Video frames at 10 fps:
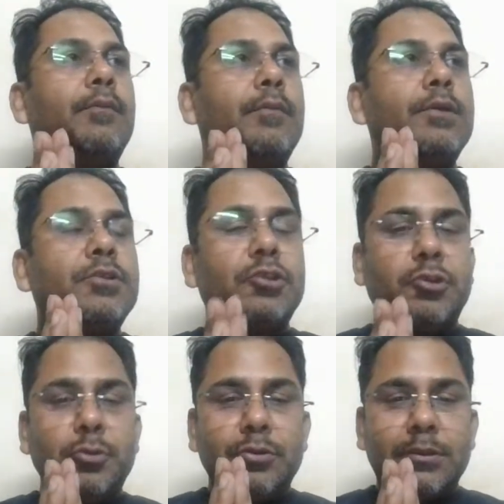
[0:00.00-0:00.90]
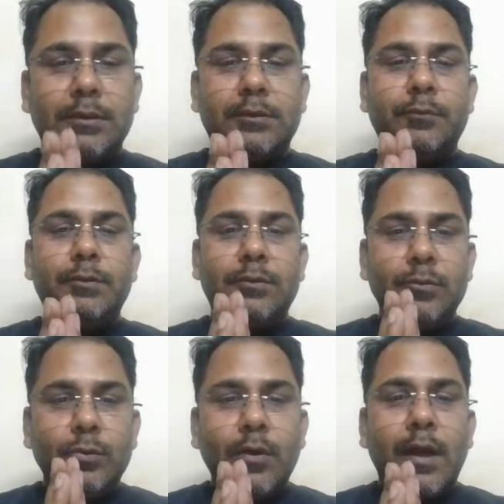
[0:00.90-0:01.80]
institutions
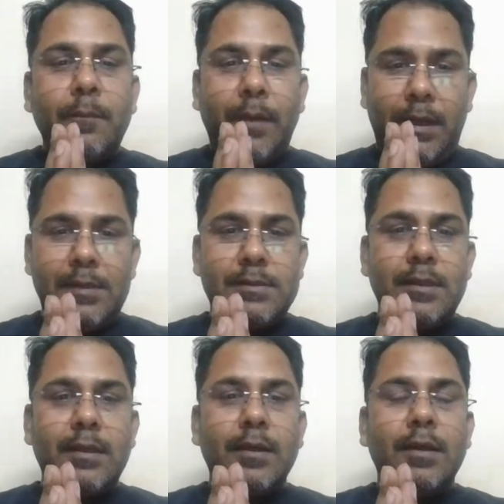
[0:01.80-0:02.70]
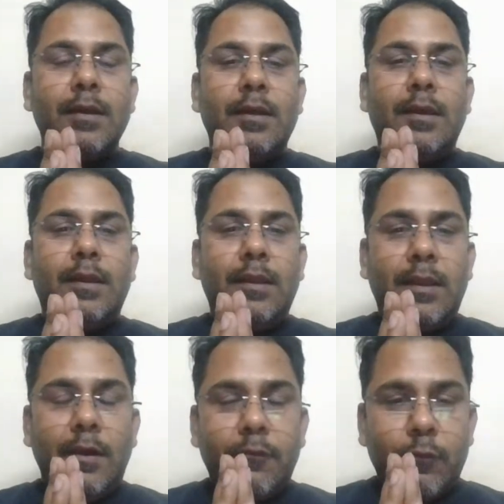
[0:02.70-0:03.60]
who are managing
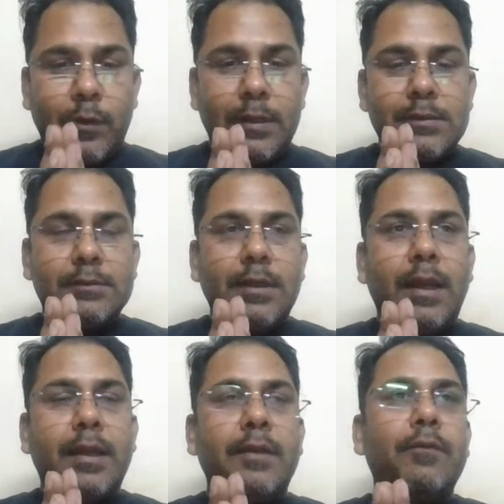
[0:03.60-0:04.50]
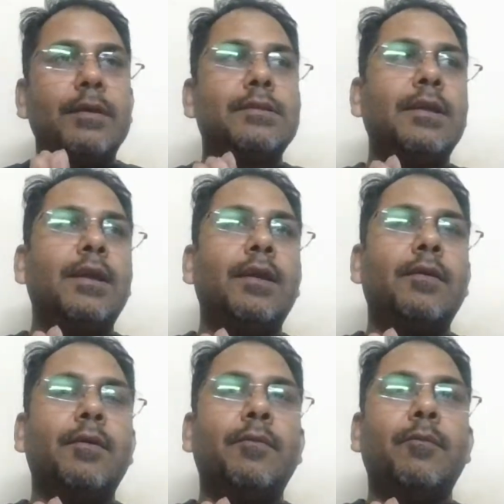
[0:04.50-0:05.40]
the funds and investing
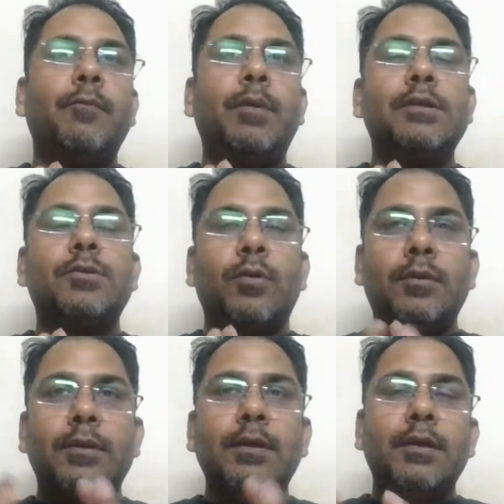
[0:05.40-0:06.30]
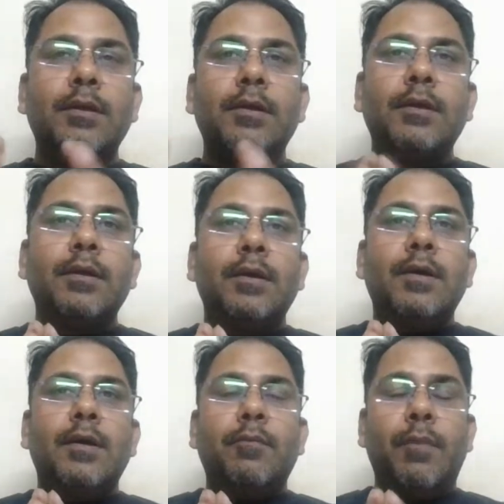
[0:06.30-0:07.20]
based on the
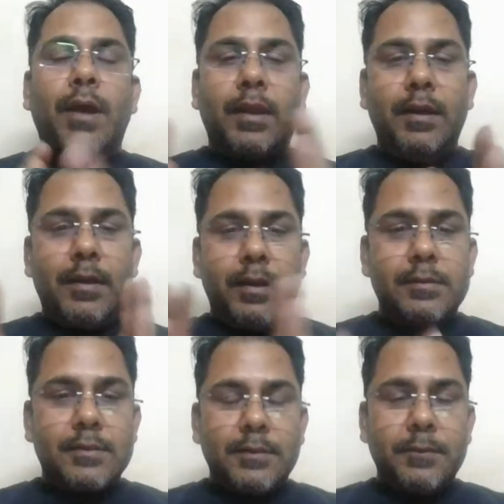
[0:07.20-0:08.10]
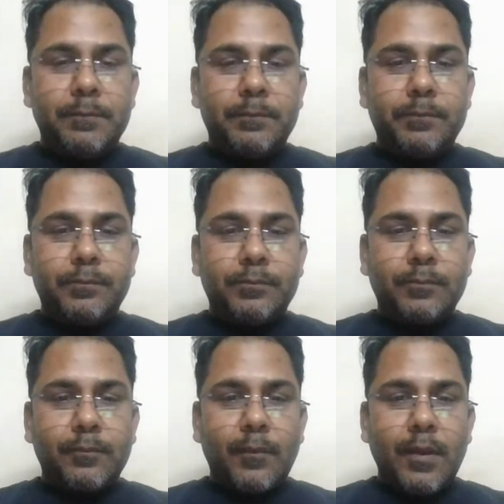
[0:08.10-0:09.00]
market risk.
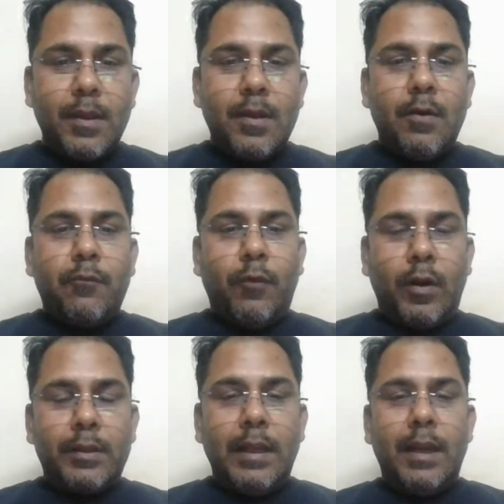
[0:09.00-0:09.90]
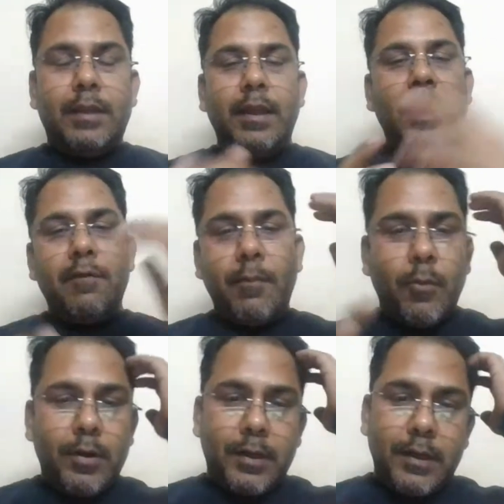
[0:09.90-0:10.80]
For that, they have
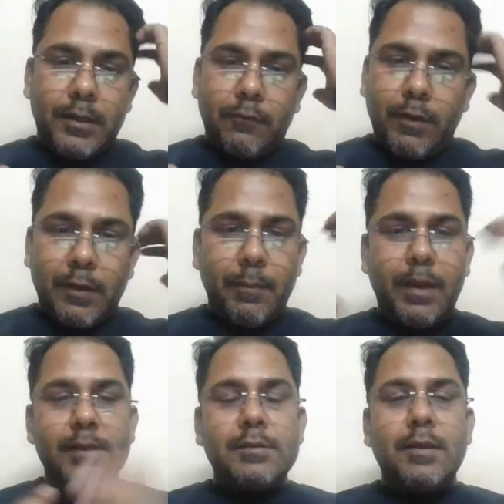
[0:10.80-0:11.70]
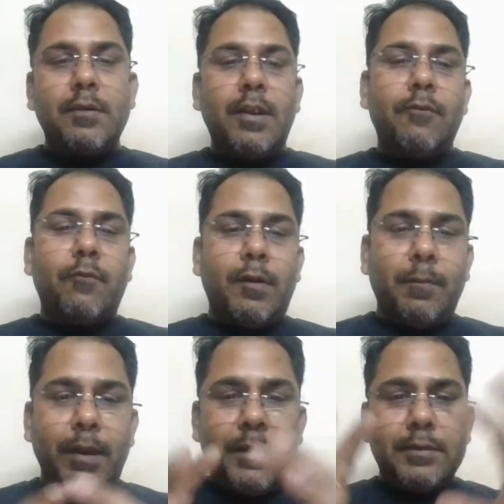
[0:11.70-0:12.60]
appointed the fund manager, and fund
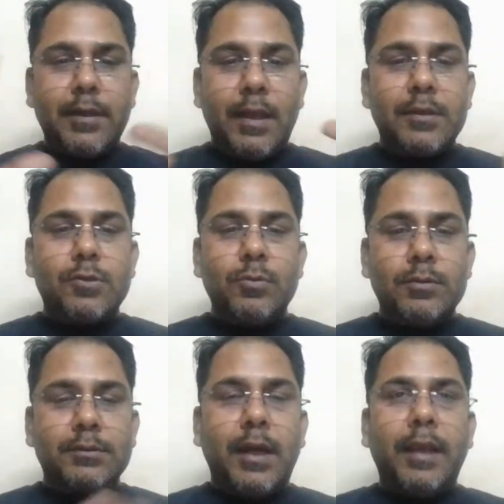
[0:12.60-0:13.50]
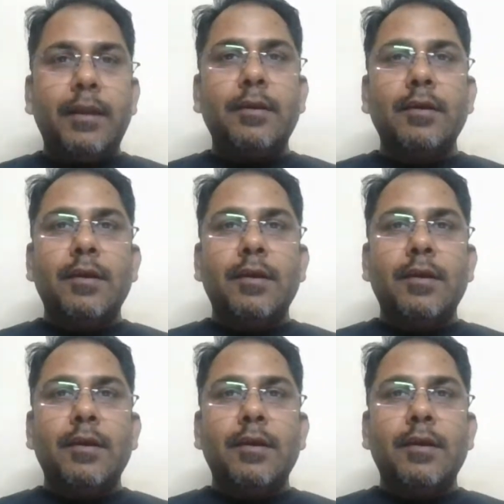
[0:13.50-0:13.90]
manager has to decide